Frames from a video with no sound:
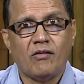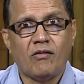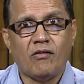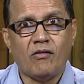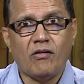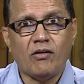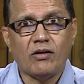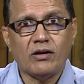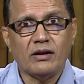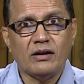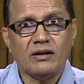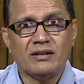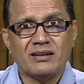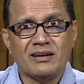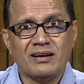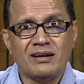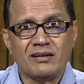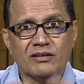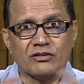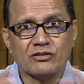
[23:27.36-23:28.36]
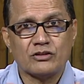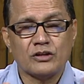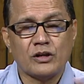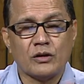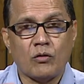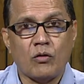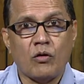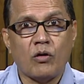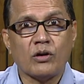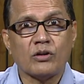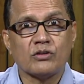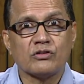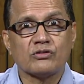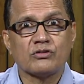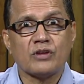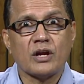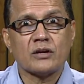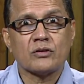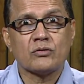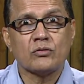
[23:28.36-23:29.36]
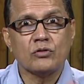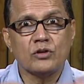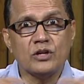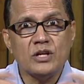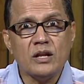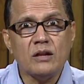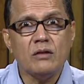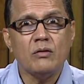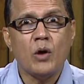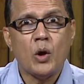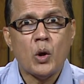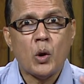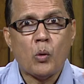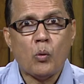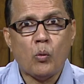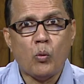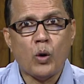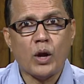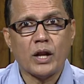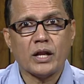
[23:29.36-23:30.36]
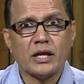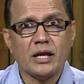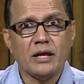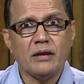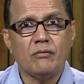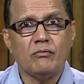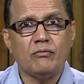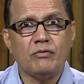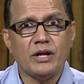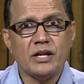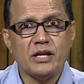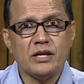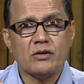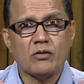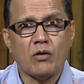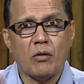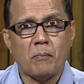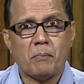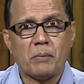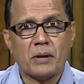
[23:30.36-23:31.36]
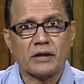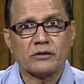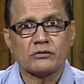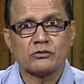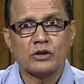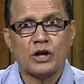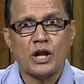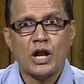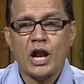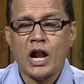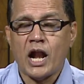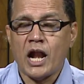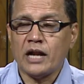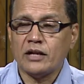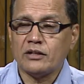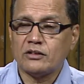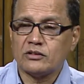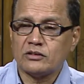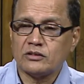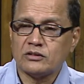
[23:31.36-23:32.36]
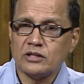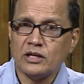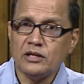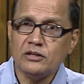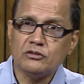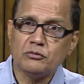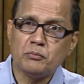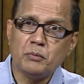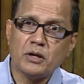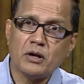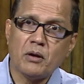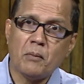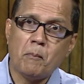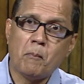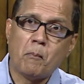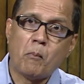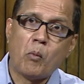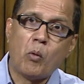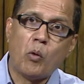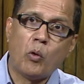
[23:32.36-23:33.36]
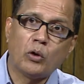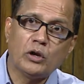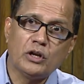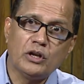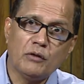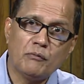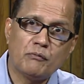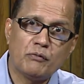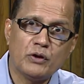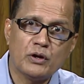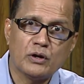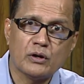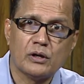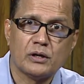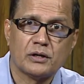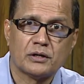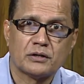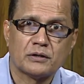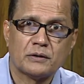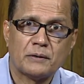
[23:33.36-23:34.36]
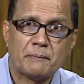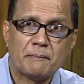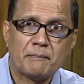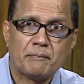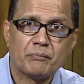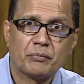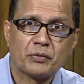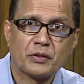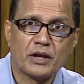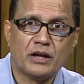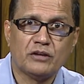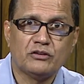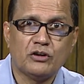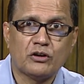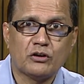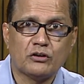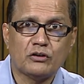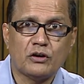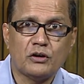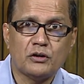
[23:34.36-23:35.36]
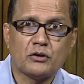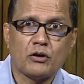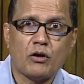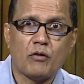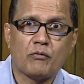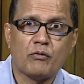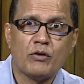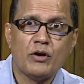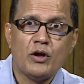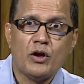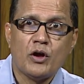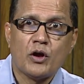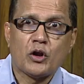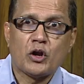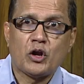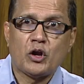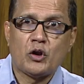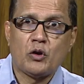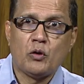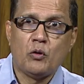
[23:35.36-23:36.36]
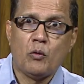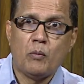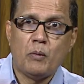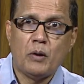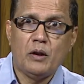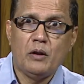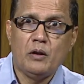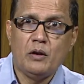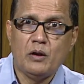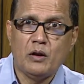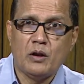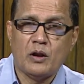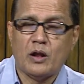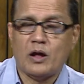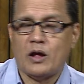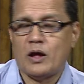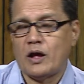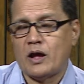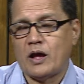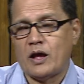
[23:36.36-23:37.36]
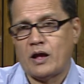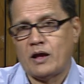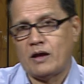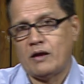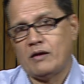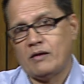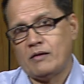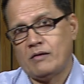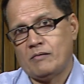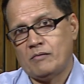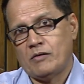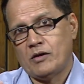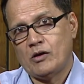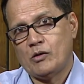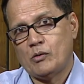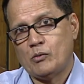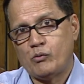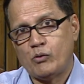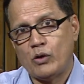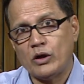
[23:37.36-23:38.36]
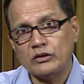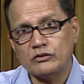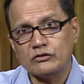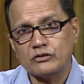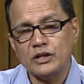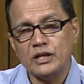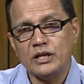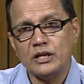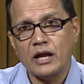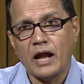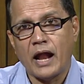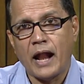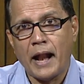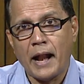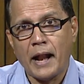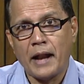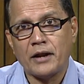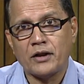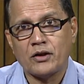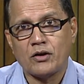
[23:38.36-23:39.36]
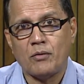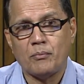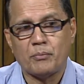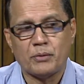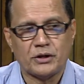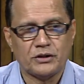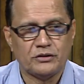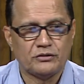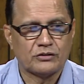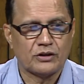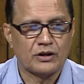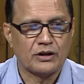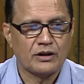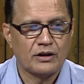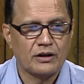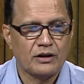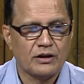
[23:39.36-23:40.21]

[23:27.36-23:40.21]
or the industrial or sectorial working very complex, and things become more difficult as a result of global functioning and competition.